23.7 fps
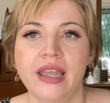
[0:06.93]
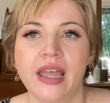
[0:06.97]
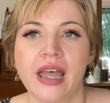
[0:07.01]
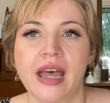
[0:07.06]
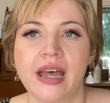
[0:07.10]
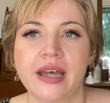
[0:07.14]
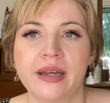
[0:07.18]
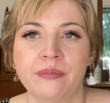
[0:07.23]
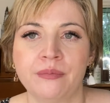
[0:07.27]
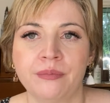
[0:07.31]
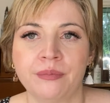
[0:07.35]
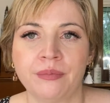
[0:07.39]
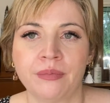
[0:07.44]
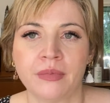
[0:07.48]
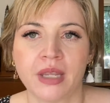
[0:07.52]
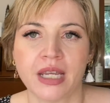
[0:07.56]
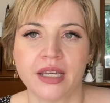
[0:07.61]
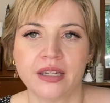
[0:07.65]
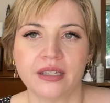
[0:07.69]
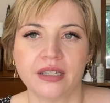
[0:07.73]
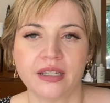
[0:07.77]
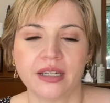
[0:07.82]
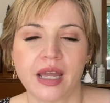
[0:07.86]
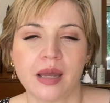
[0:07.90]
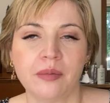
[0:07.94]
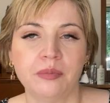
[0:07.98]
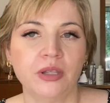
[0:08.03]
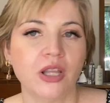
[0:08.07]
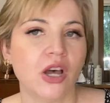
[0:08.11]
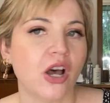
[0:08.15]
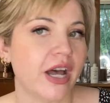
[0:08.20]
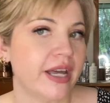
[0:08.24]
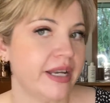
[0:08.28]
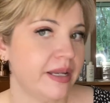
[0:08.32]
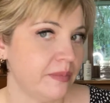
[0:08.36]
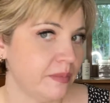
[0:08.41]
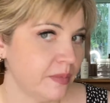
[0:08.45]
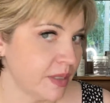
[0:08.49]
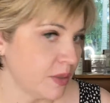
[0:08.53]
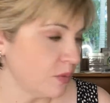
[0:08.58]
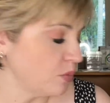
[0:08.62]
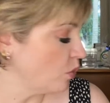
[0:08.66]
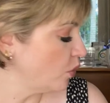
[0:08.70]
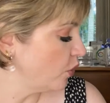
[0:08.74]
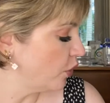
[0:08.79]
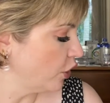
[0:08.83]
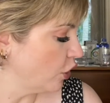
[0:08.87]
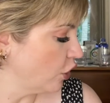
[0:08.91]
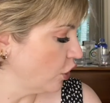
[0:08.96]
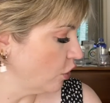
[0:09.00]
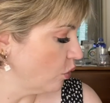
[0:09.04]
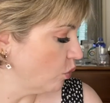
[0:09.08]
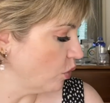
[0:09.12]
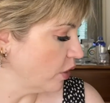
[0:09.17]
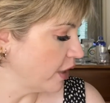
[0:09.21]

A couple of items were